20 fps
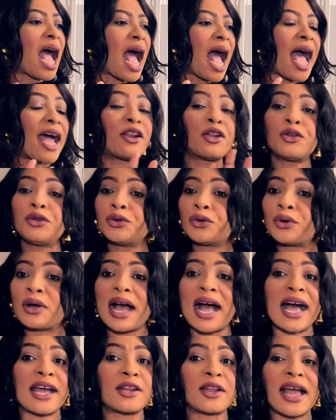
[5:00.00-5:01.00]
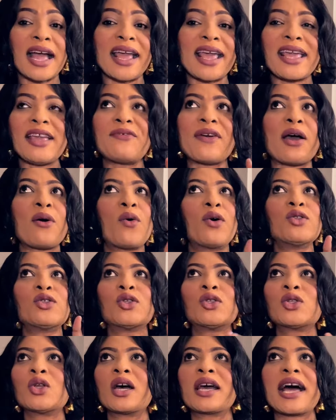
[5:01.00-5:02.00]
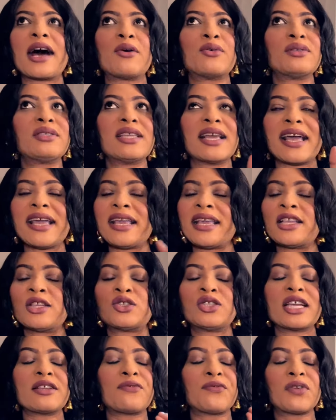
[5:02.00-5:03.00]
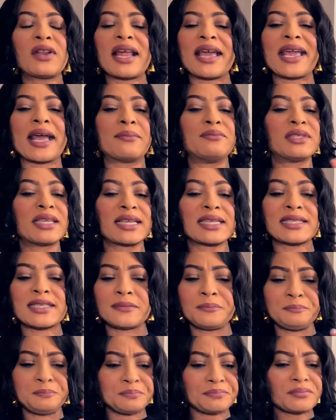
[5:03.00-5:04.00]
I don't know. If I want to talk, I just feel like I'm just,